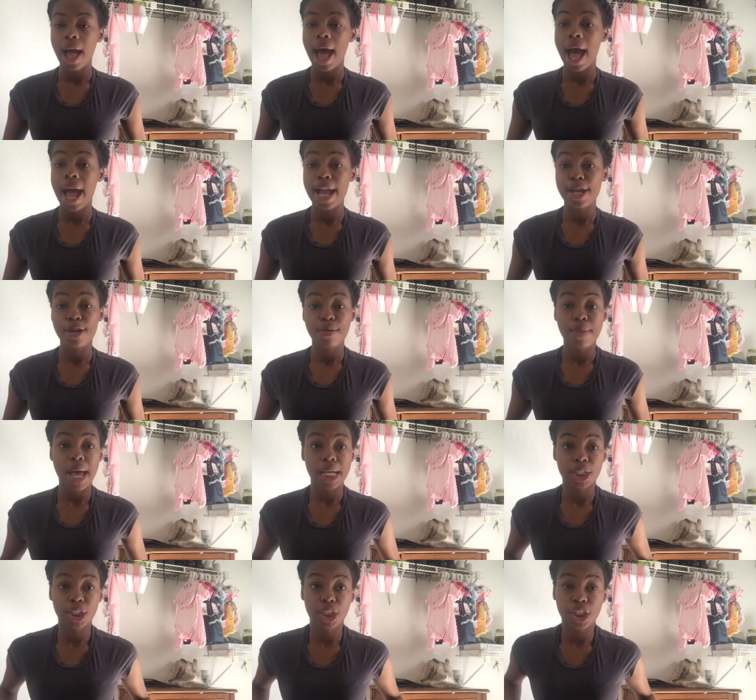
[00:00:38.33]
i am
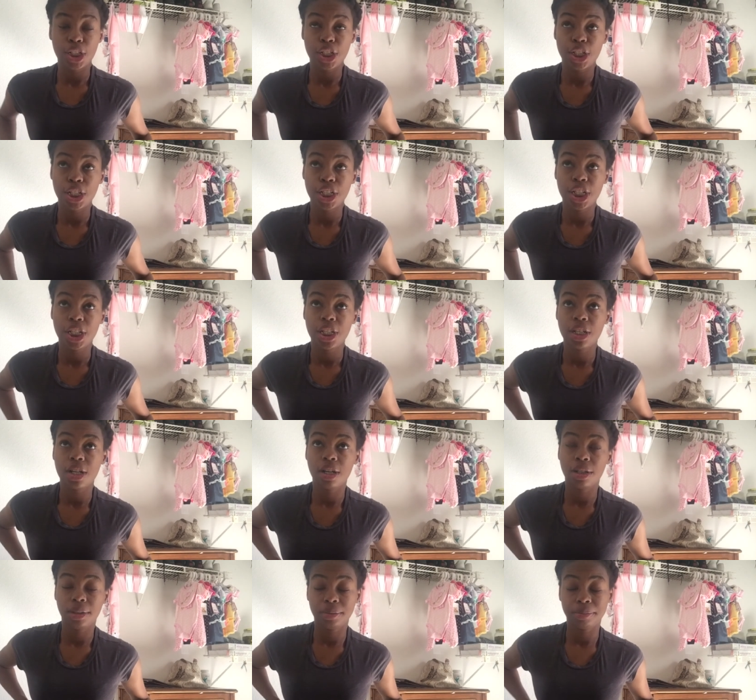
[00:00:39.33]
actually
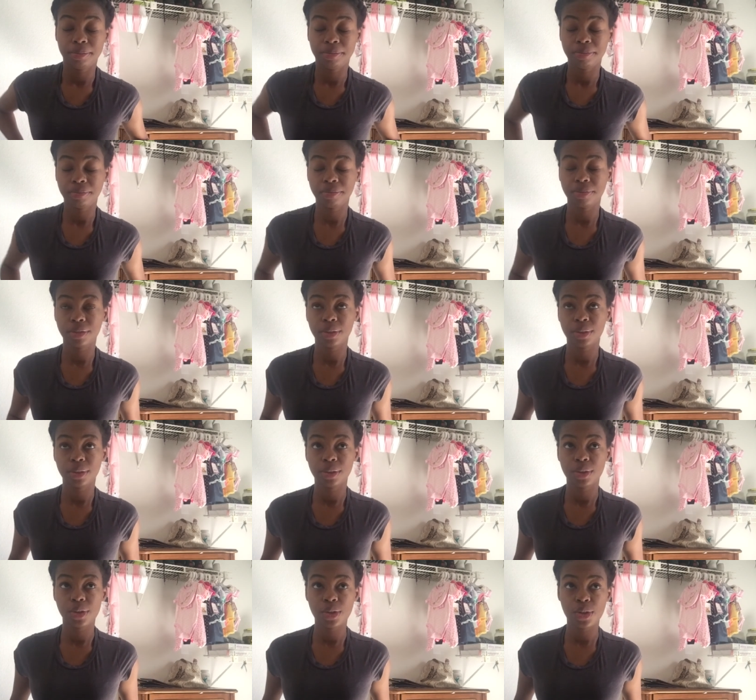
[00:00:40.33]
um
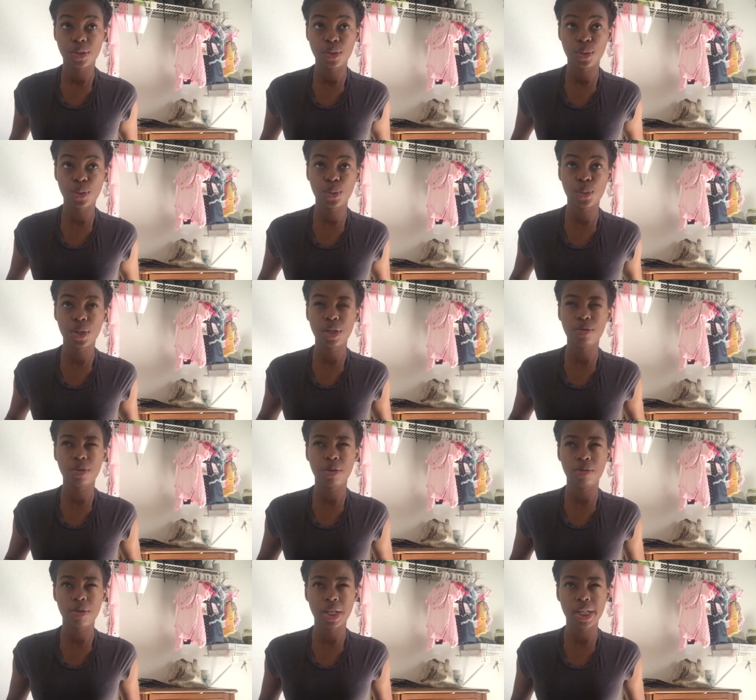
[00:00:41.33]

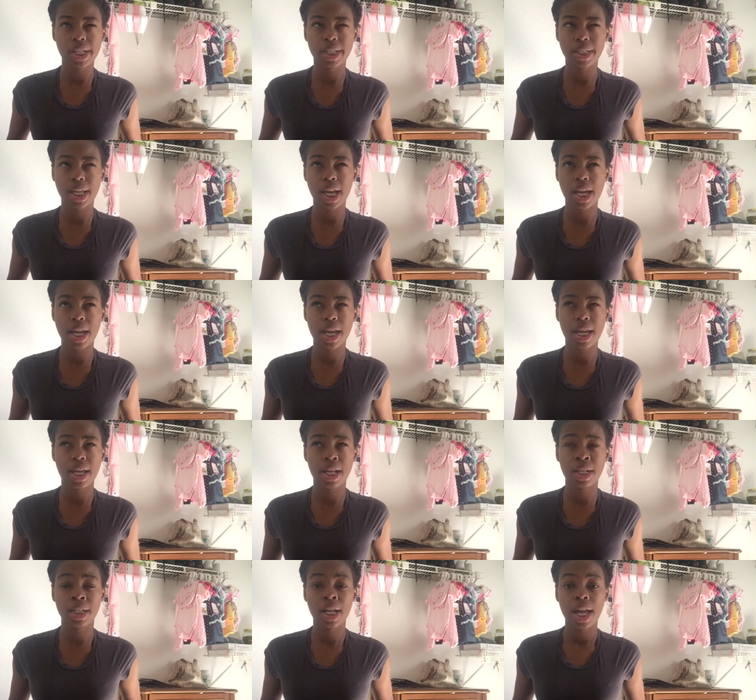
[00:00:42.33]
21 weeks
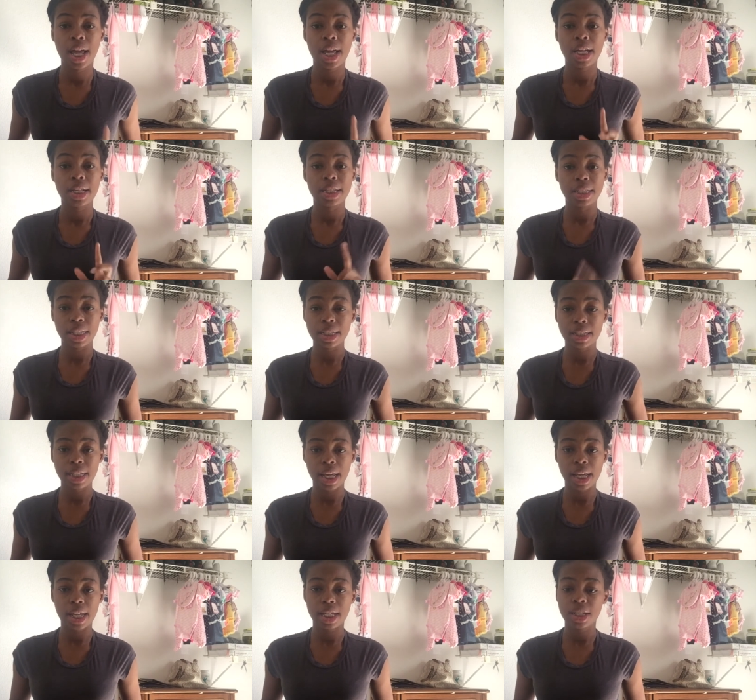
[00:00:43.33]
and six
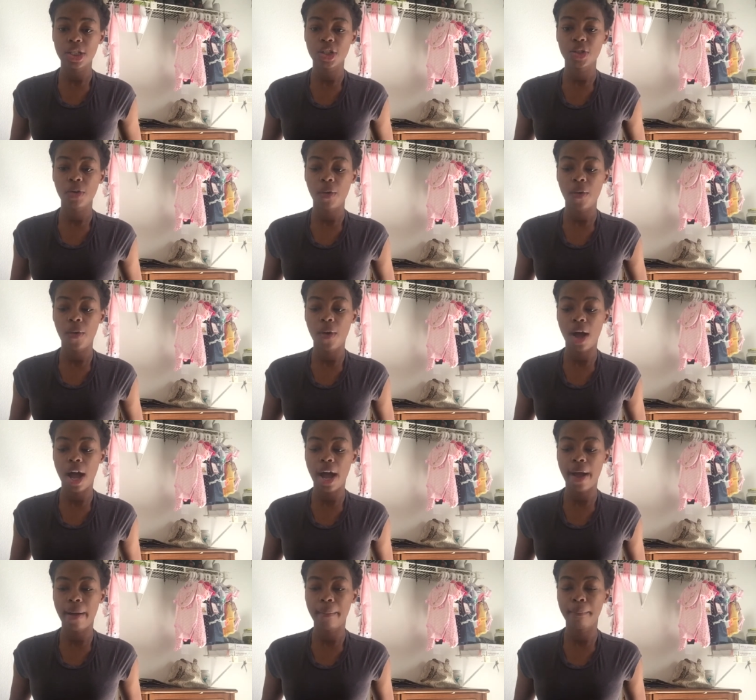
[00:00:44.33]
days so
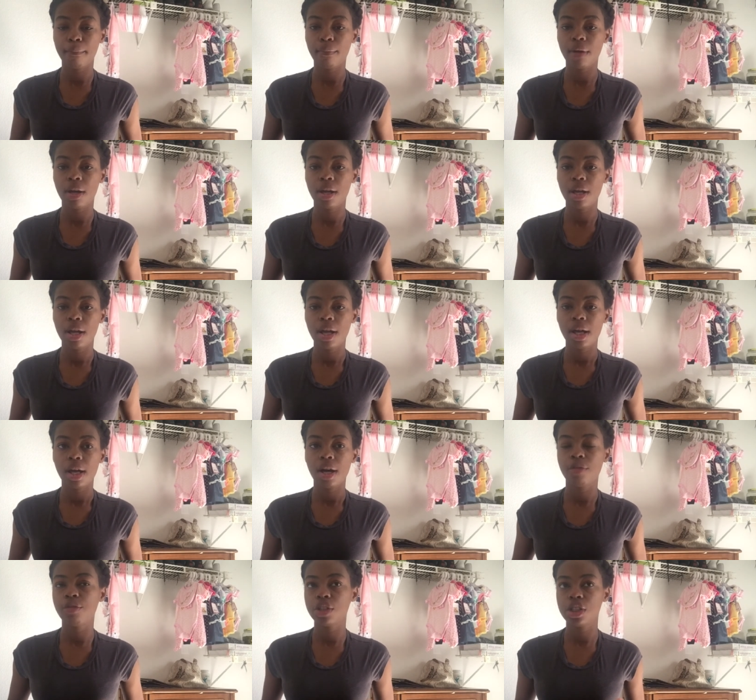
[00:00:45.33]
i'm
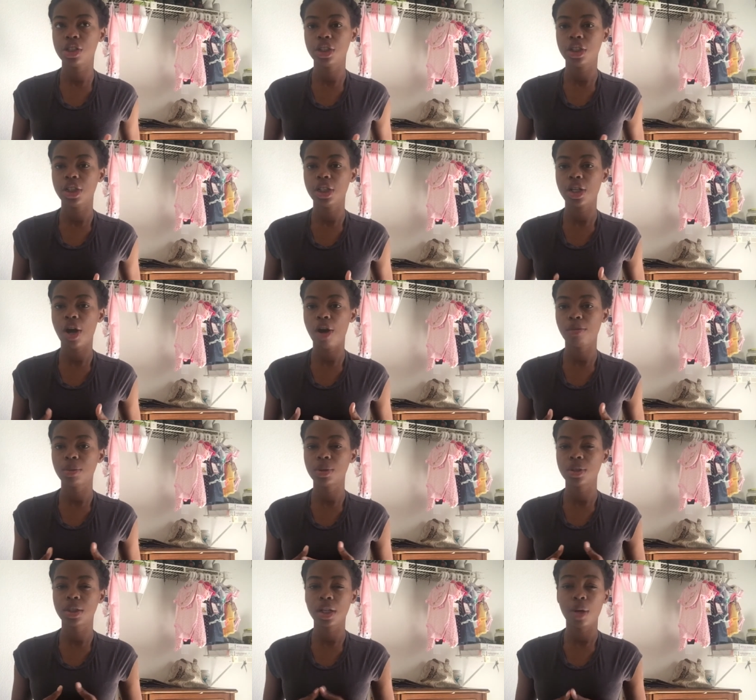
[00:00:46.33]
officially
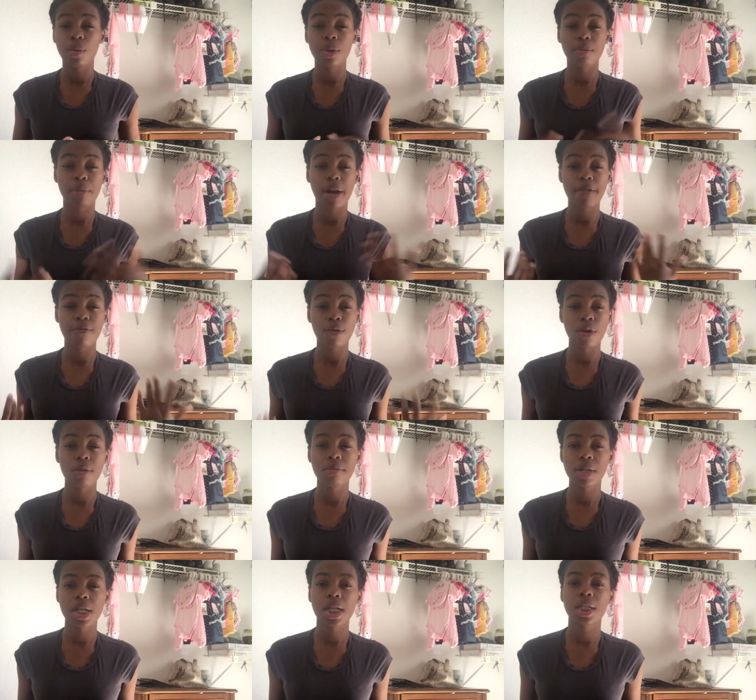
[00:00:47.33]
almost done with my four
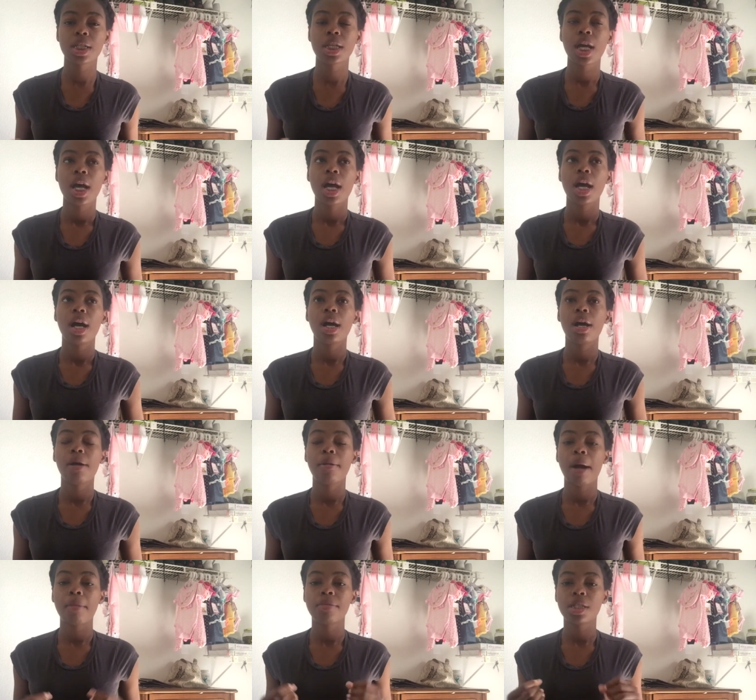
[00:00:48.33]
months
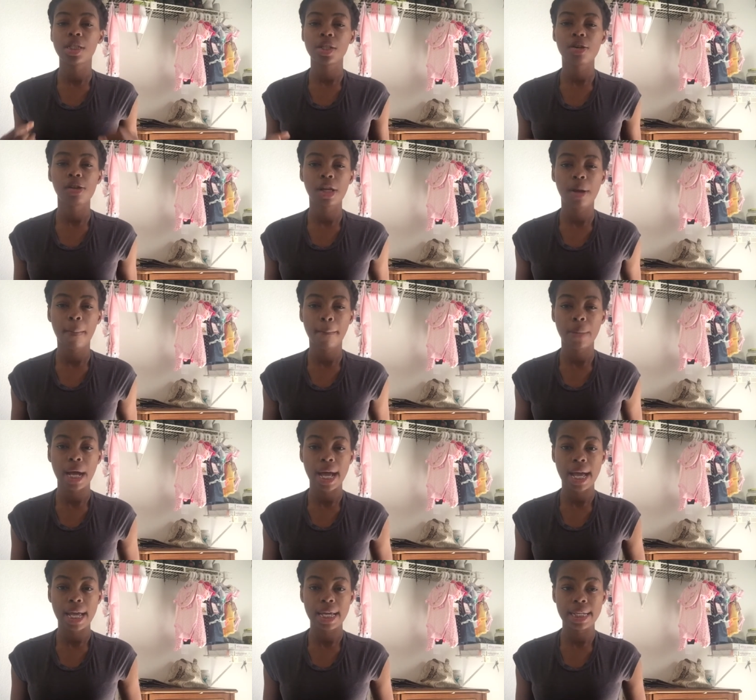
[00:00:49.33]
um, i'm still in
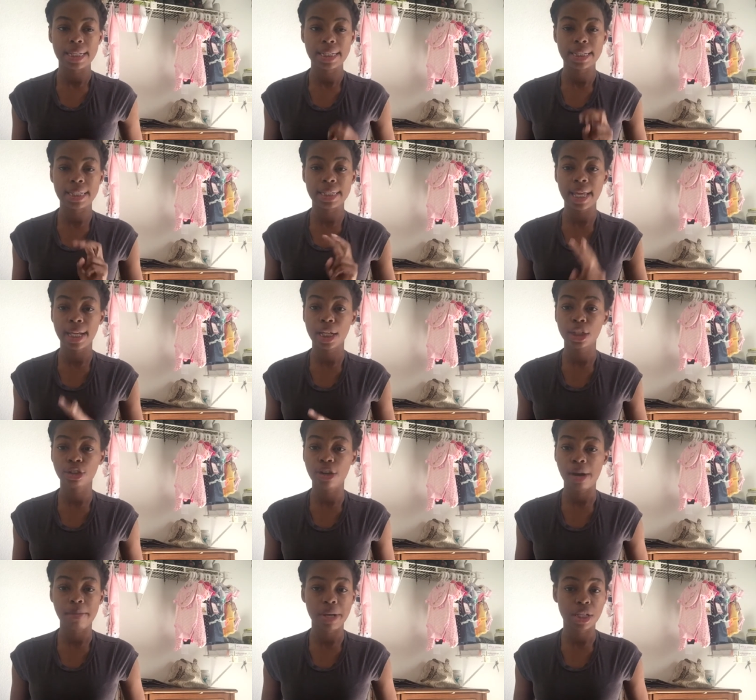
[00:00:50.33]
my second
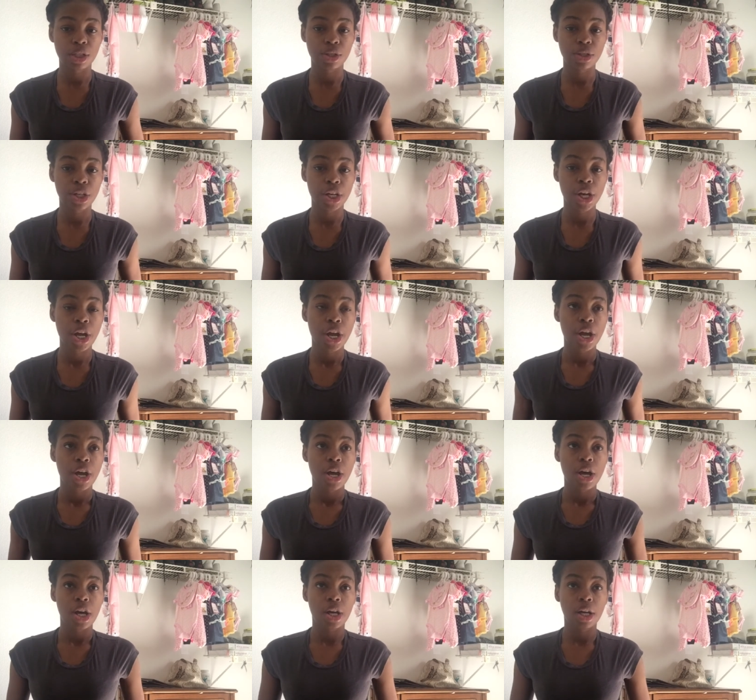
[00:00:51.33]
trimester
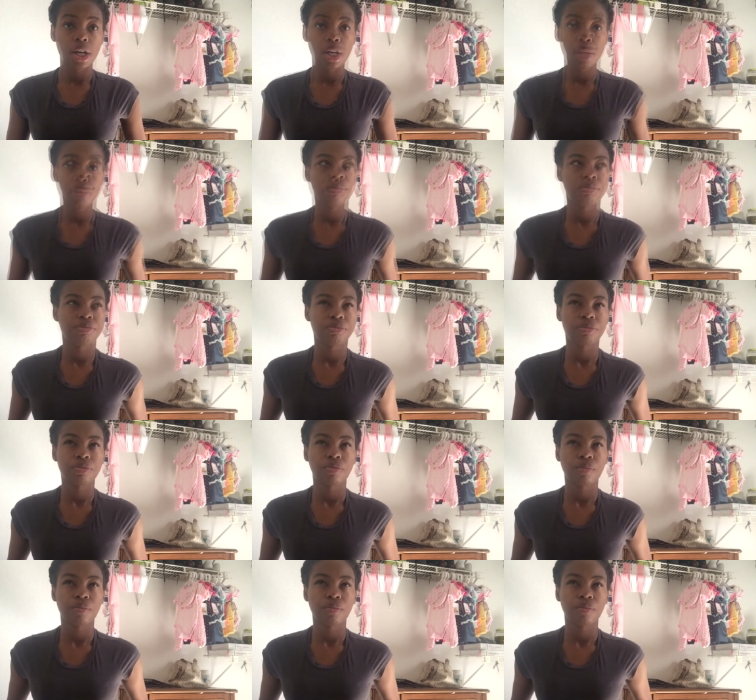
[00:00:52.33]
um,